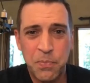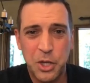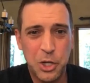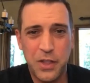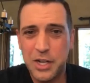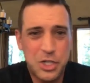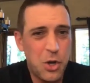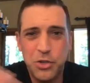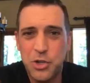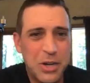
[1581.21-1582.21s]
They just
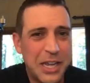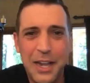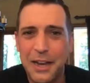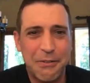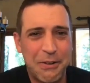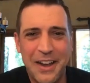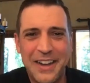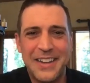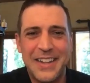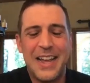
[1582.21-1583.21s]
don't get it, right?